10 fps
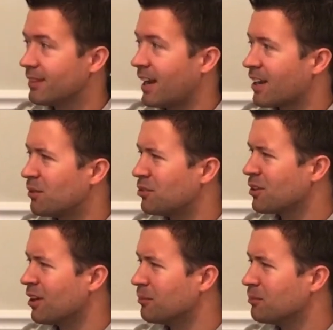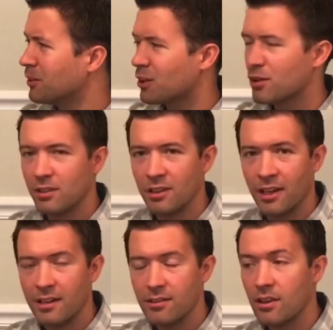I don't know what you call them, curvy
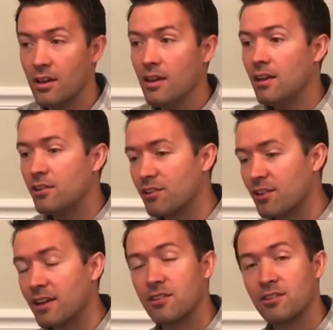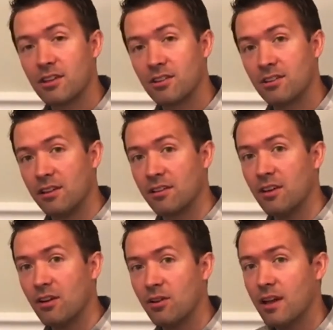lines, just like a 16th
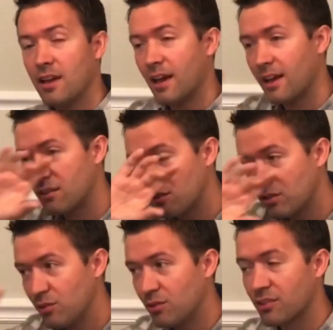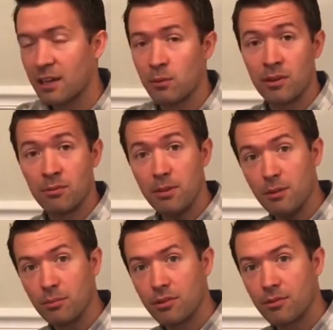note has 2 sideways
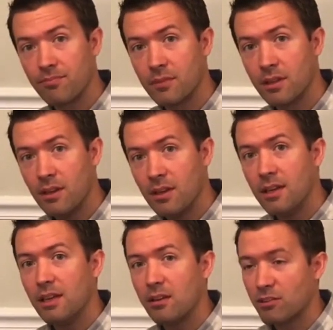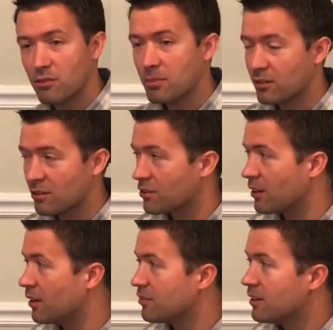beams. Here are some pictures
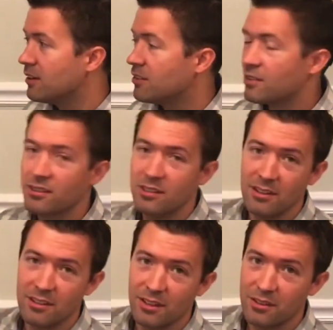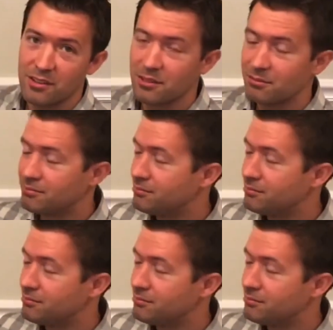of 16th notes.